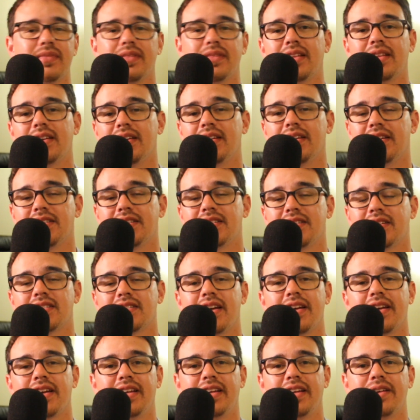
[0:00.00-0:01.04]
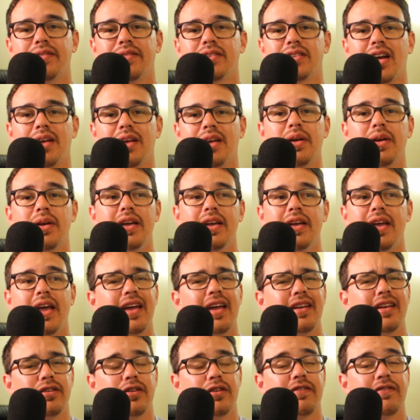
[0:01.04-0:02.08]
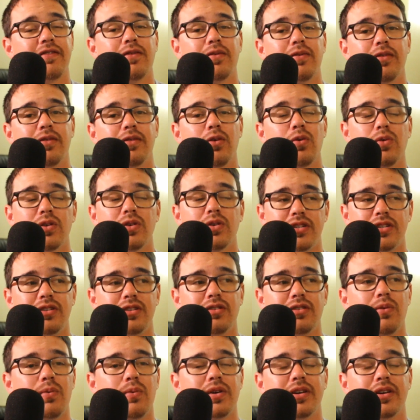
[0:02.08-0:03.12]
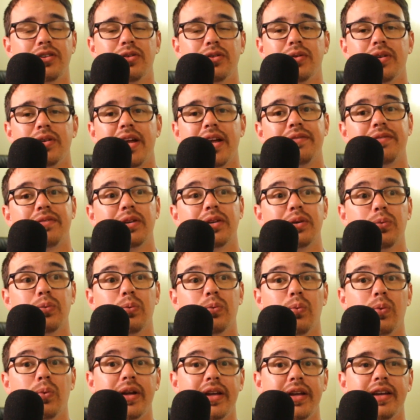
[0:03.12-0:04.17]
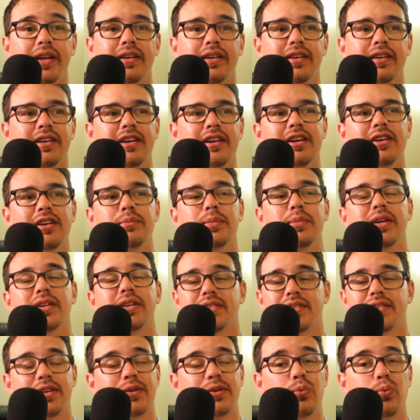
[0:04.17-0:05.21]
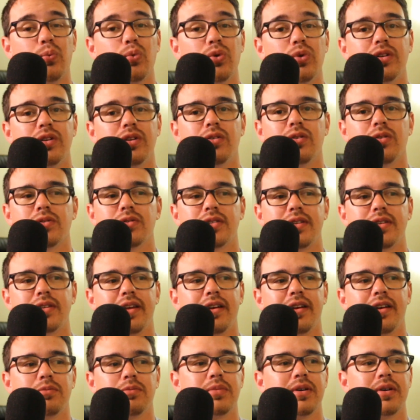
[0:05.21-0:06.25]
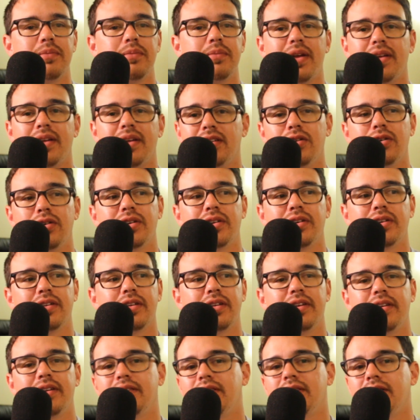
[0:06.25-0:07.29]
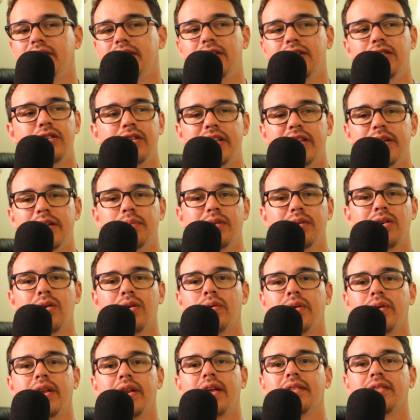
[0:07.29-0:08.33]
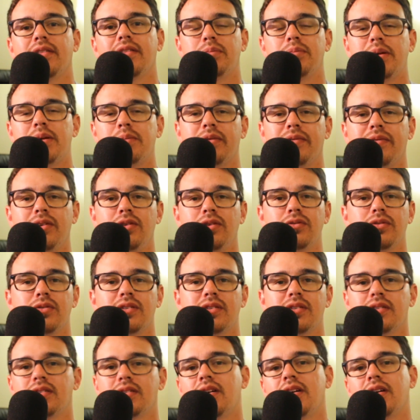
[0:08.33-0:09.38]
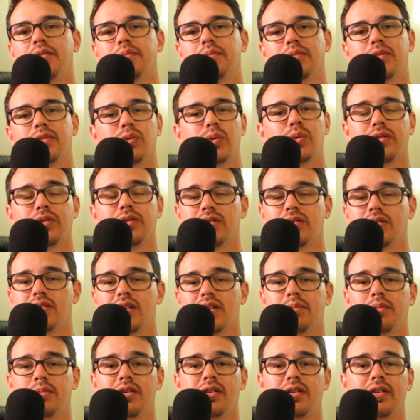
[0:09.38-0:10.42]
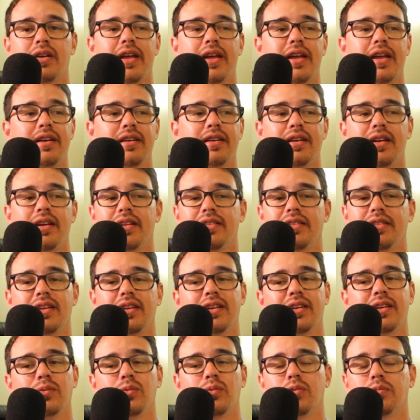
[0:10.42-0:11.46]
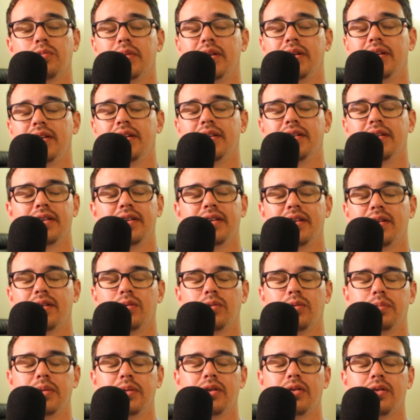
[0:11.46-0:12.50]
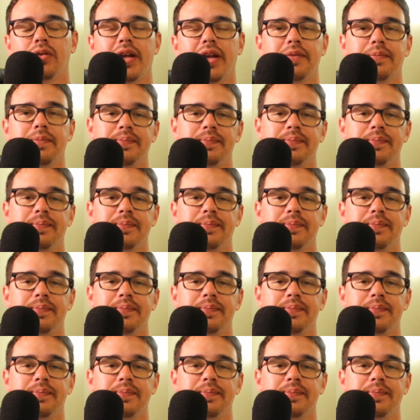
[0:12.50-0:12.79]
it, it's exciting every time, and of course, you don't want to do it every week because then it would grow stale. But man, you can you can keep it going at the pay per views um, throughout the summer, and I think it will be it will be great.